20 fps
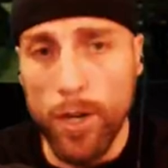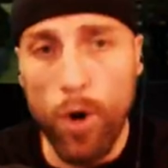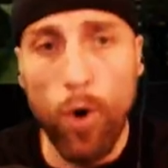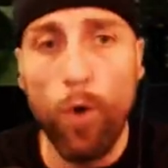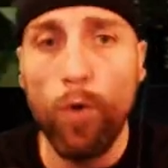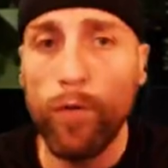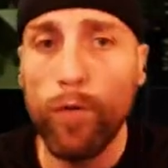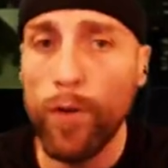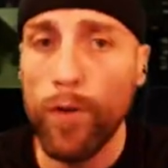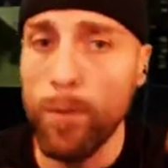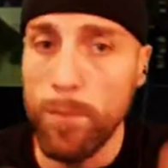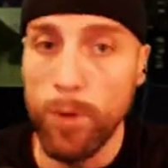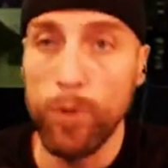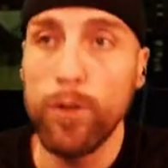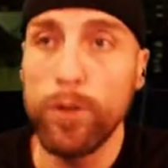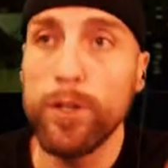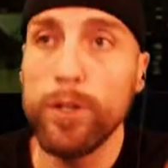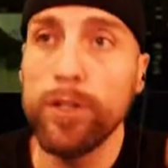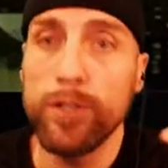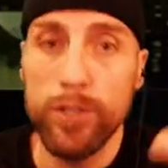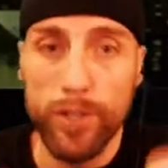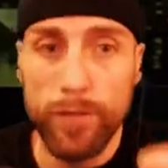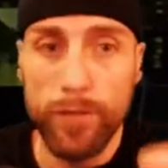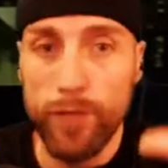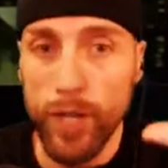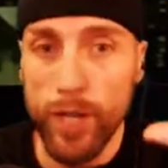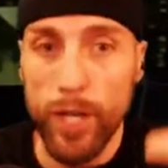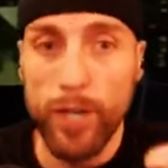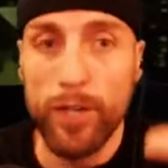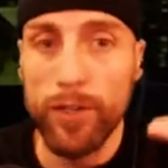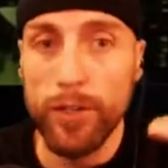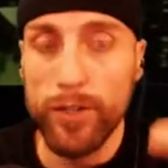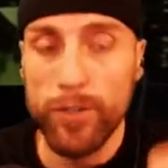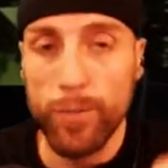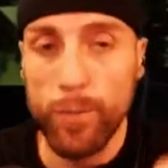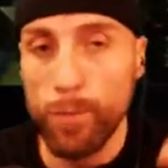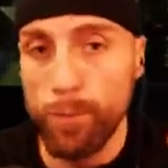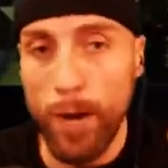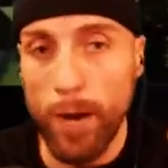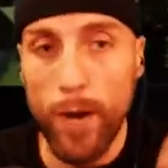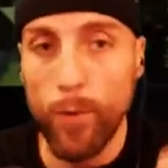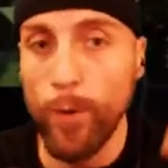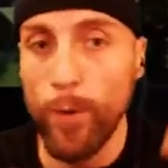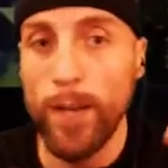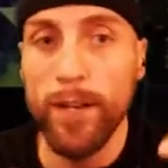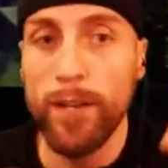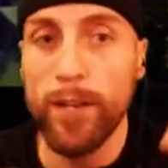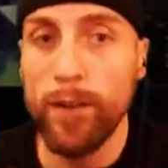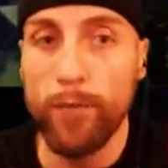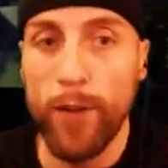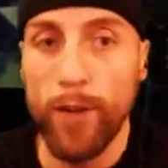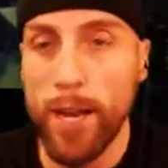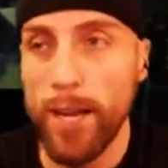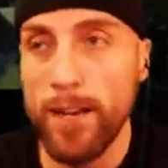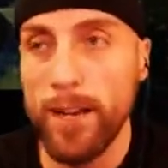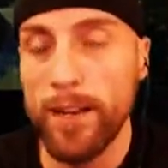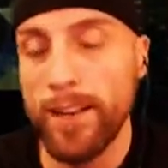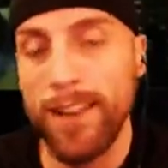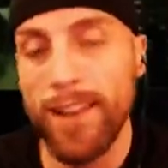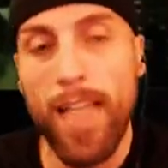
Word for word: over millions of years by wind and rain and